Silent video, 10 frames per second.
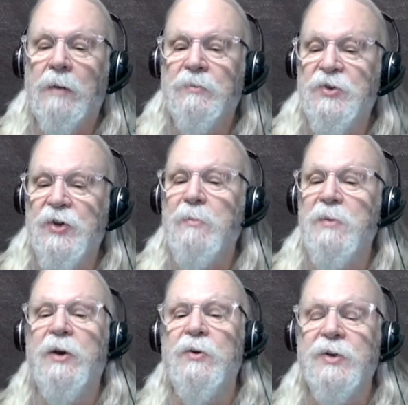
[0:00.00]
some
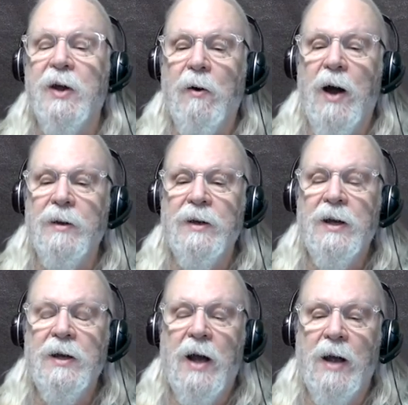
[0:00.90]
years ago. I
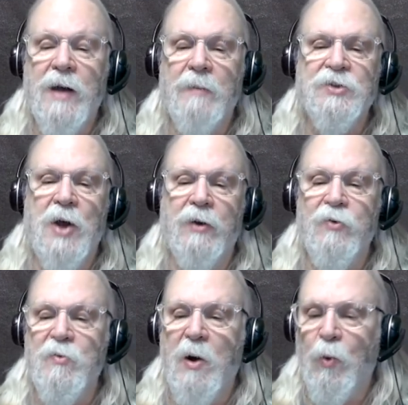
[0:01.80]
was talking
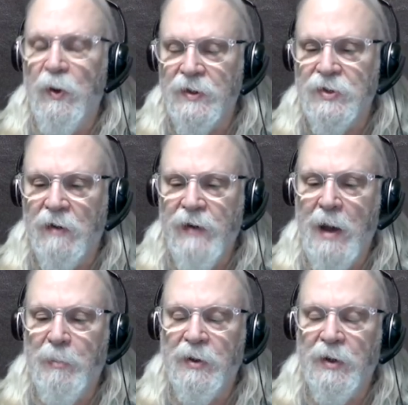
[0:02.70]
to him about when this stuff
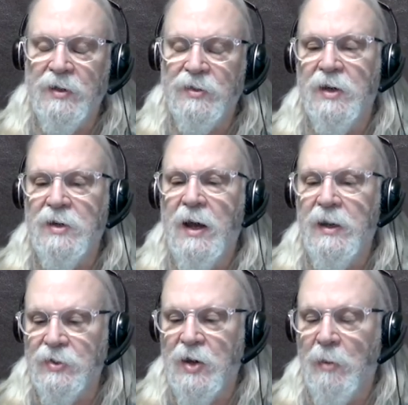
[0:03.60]
happened, and he said, yeah,
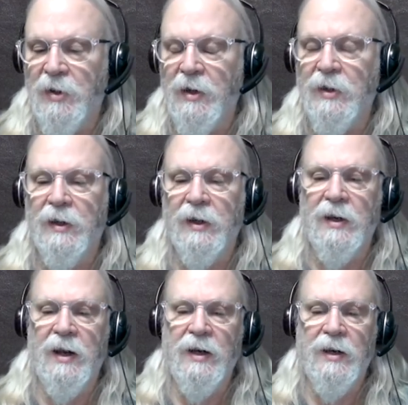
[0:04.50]
his company did
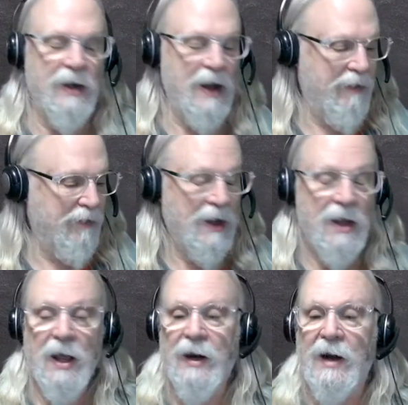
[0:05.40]
it, and he didn't have
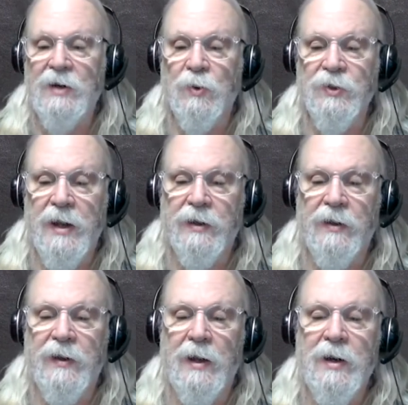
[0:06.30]
an actual date
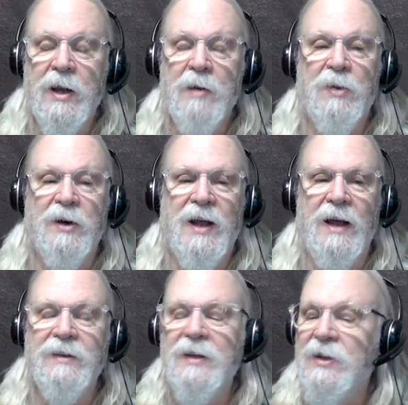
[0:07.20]
on that. But
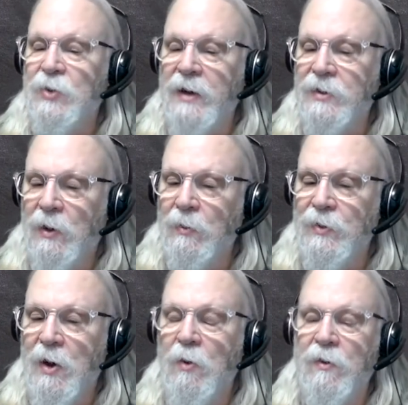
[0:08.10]
so I don't
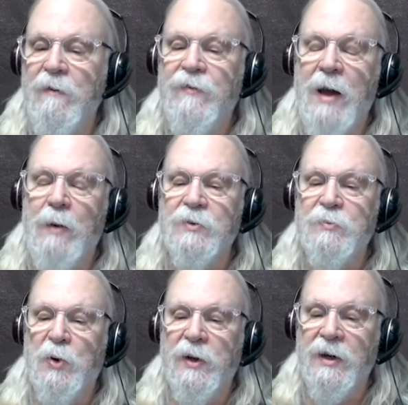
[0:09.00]
know that if that was
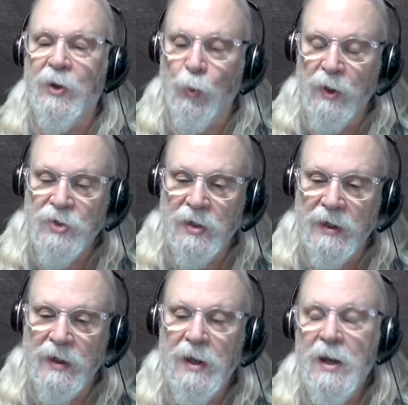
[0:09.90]
put in
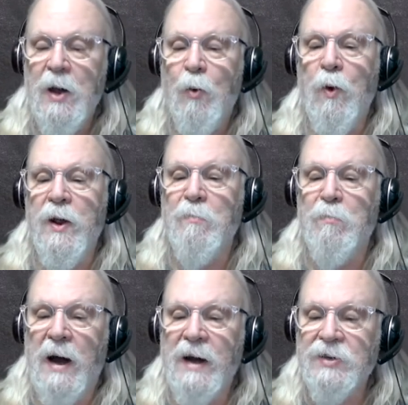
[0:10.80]
originally when
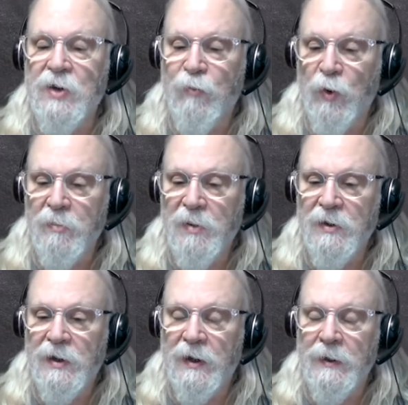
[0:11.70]
my stuff would have
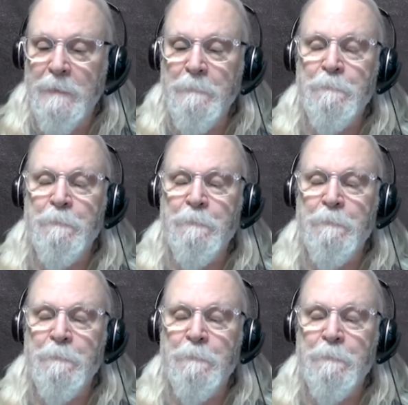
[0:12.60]
been done